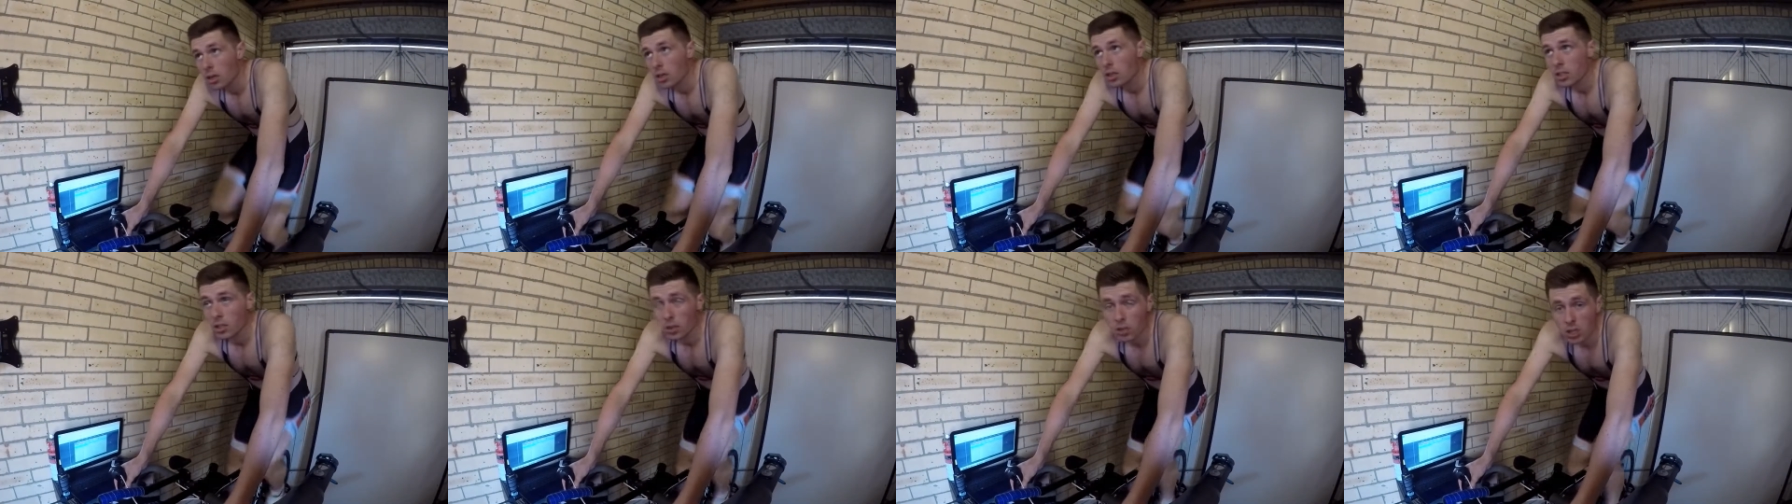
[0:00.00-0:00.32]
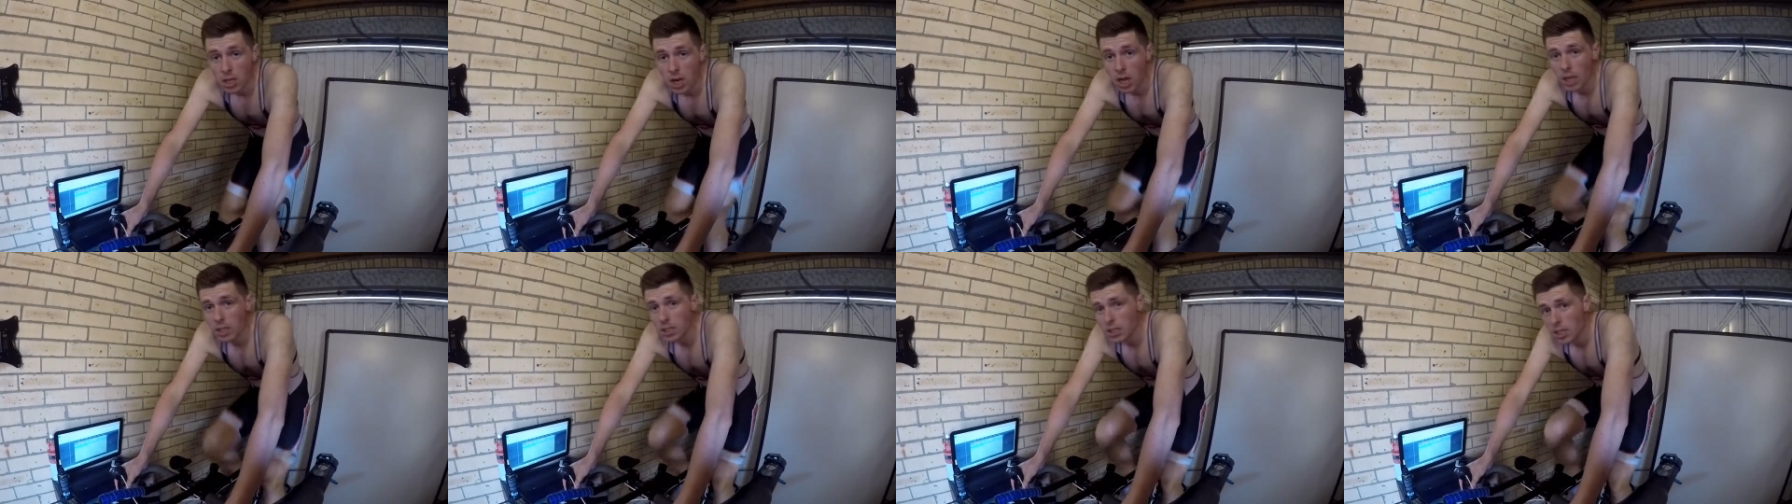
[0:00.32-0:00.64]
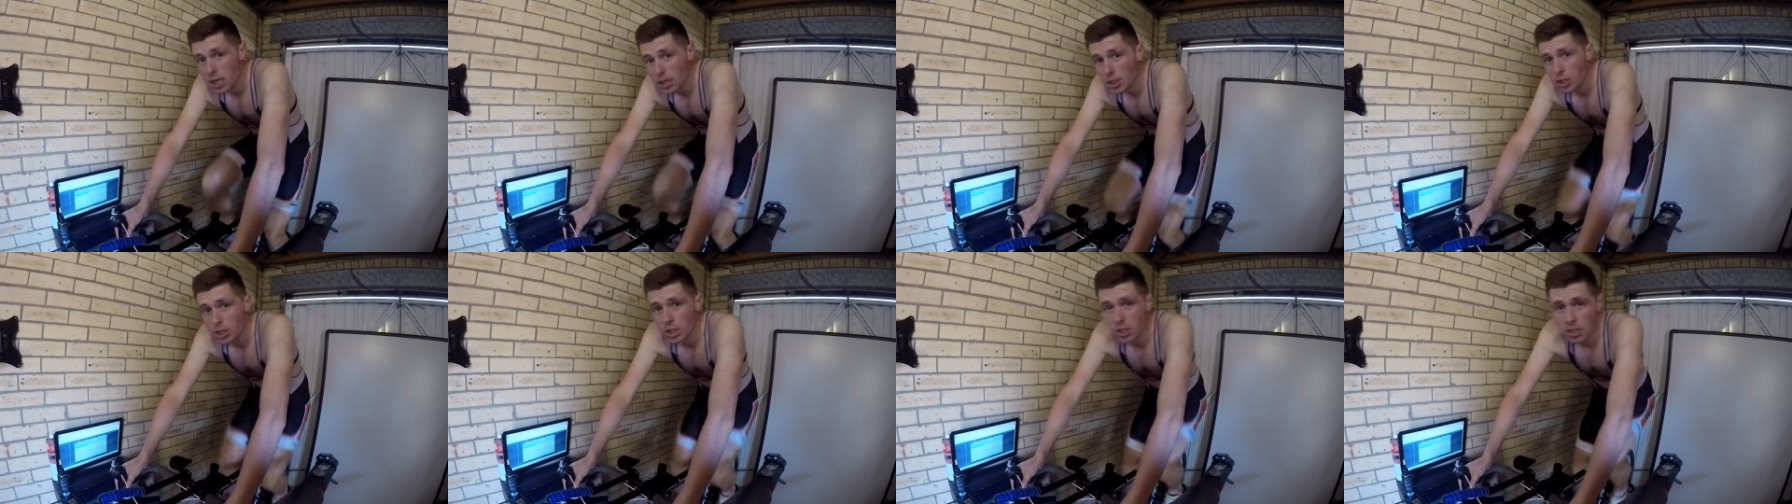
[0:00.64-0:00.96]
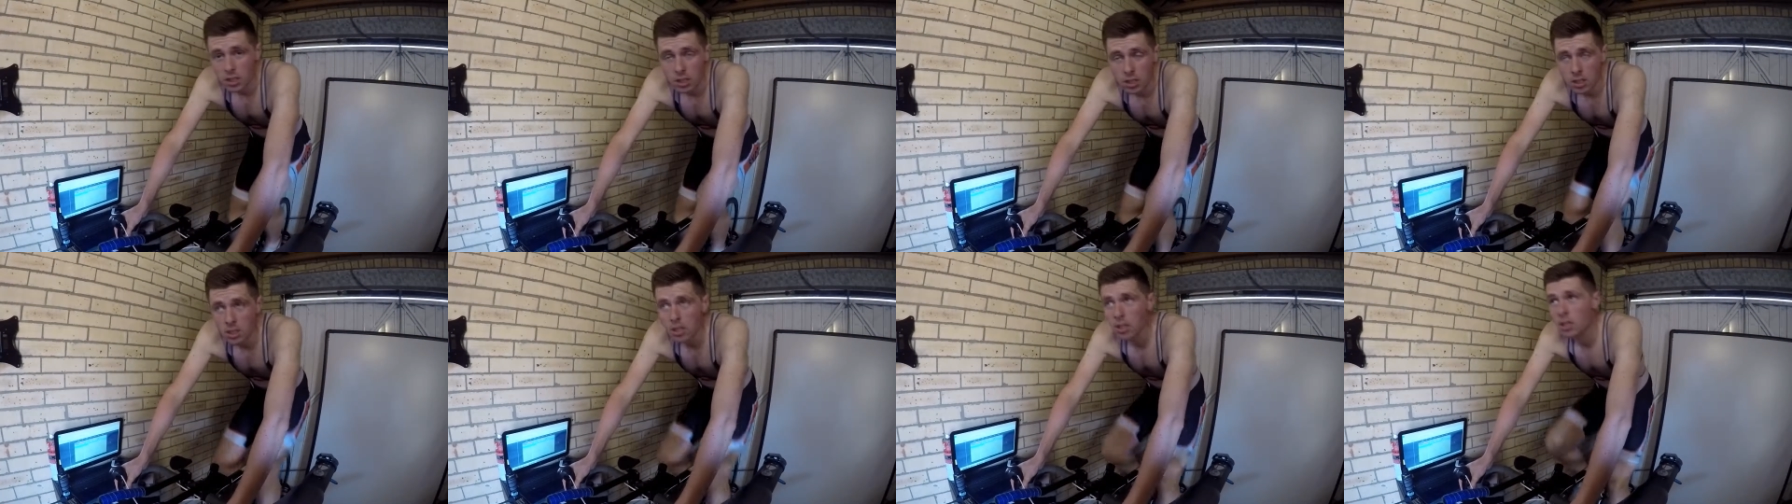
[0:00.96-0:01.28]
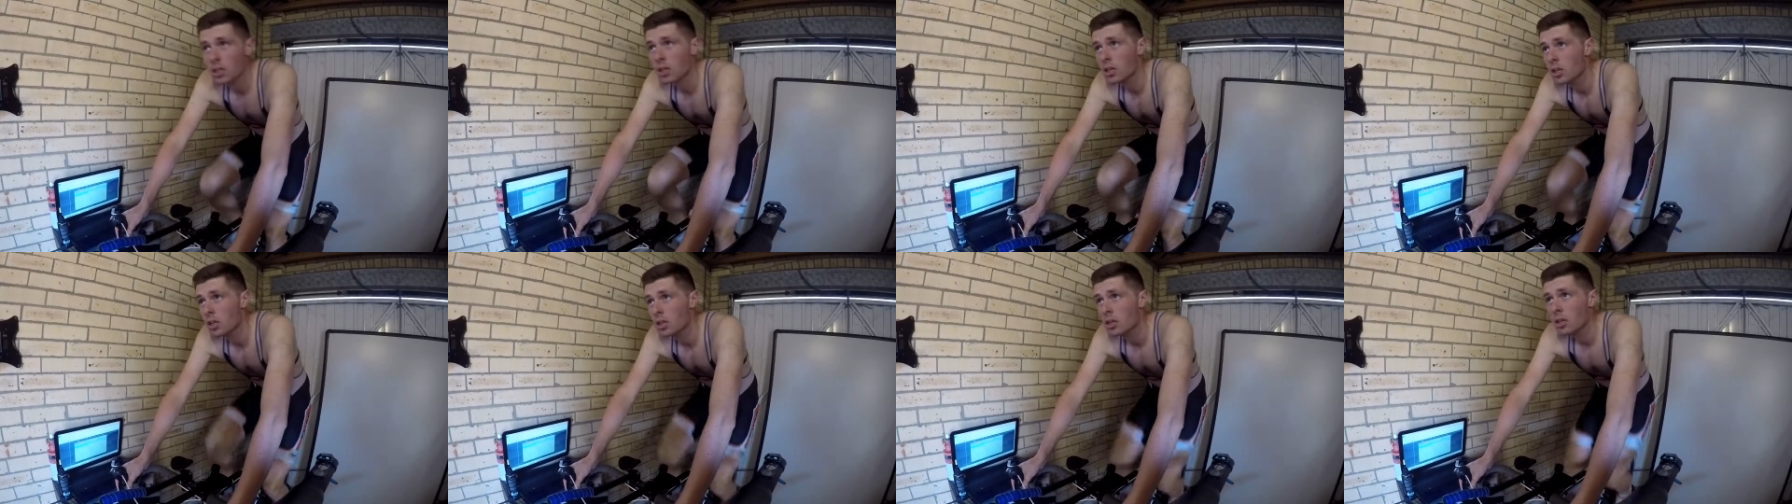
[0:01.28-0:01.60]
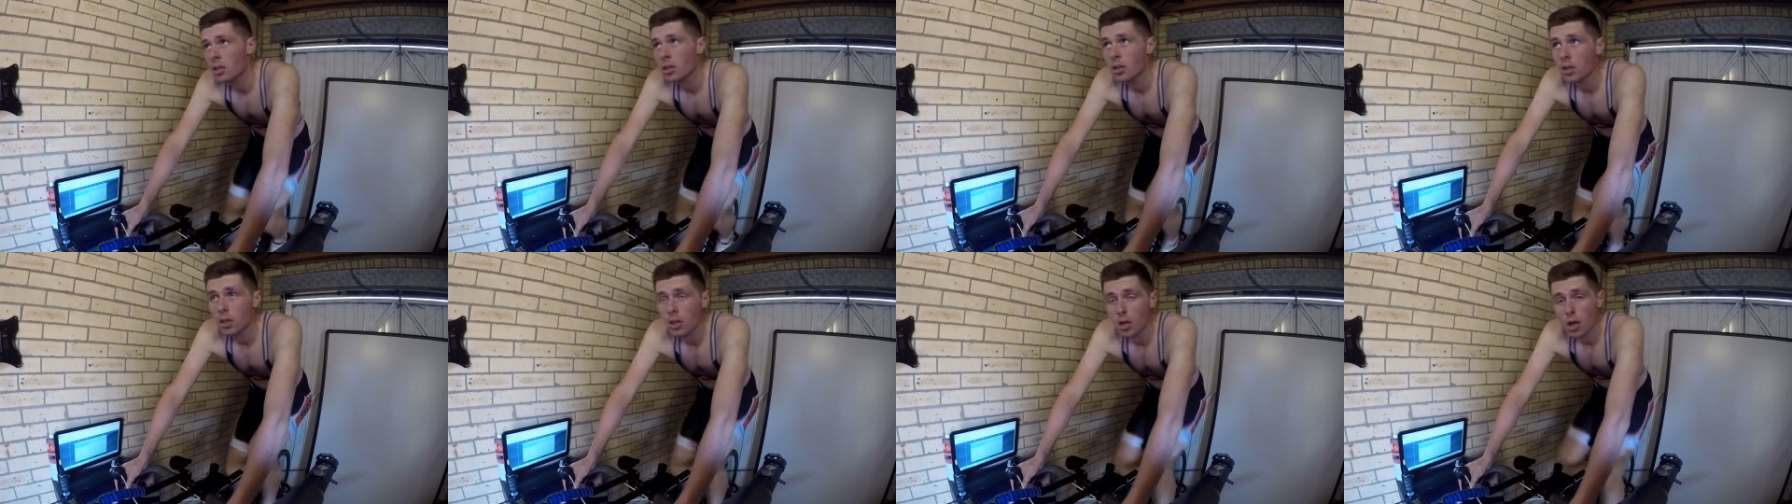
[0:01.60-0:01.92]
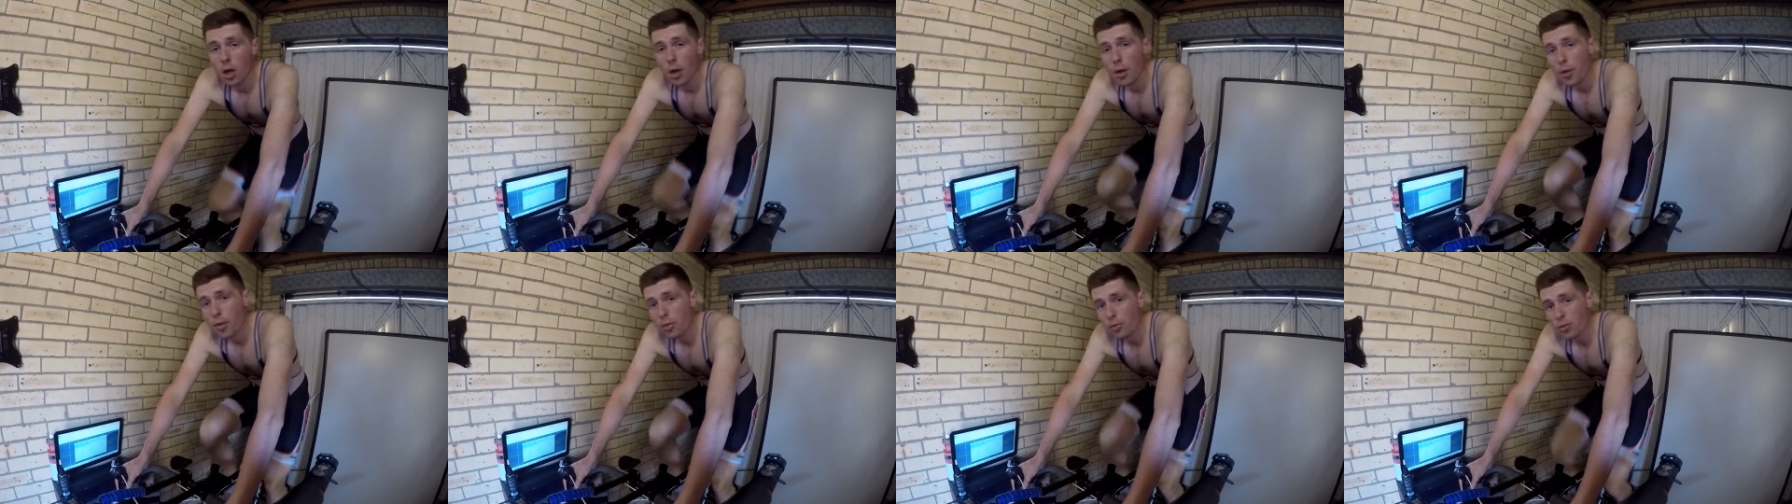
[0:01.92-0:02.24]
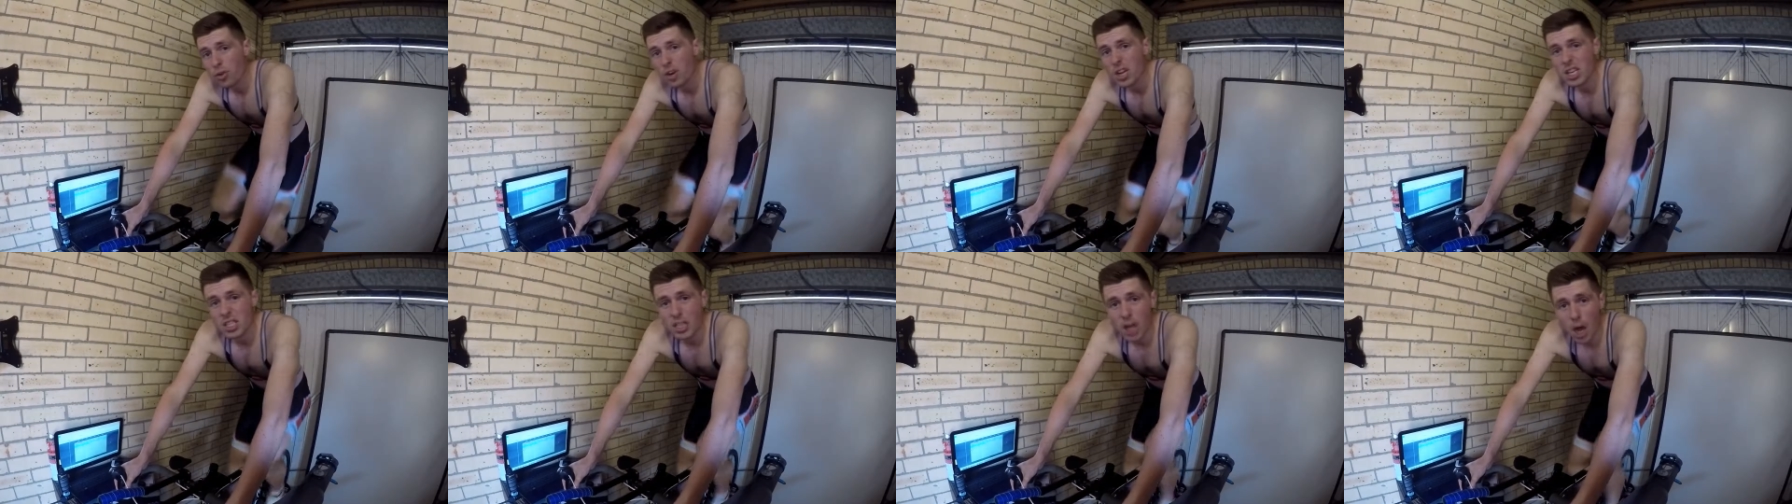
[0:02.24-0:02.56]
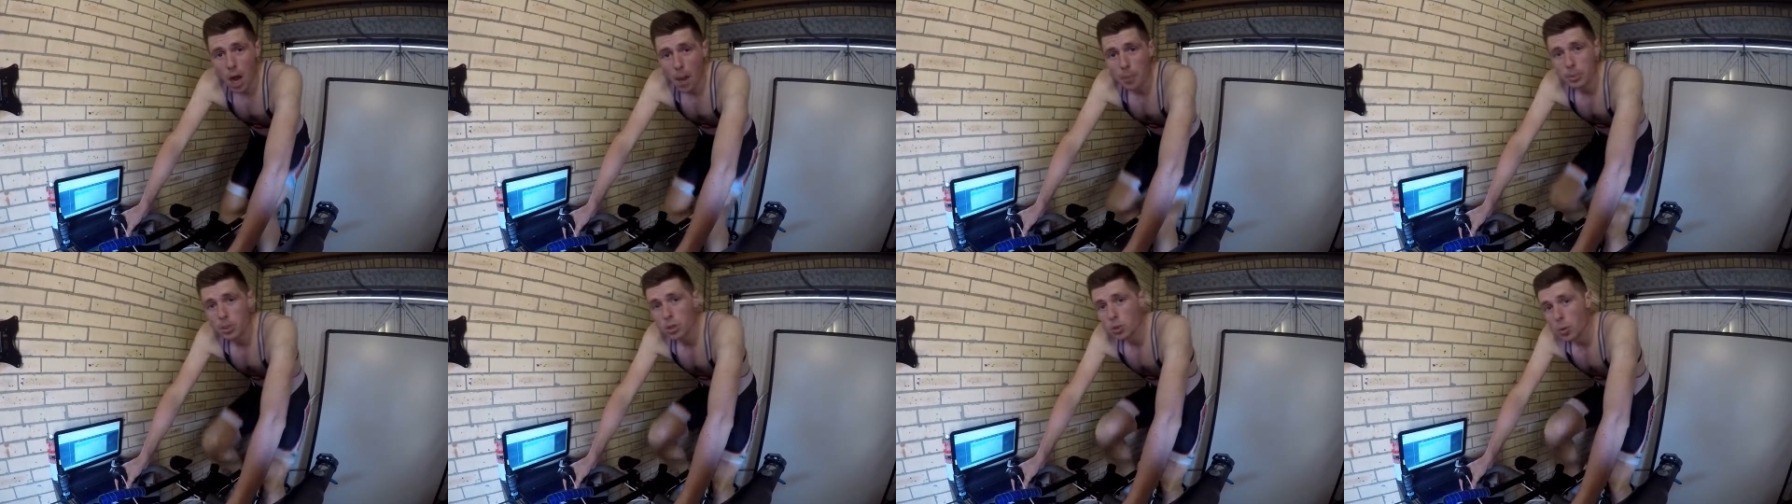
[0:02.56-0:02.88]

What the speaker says: So tonight's session, 3 times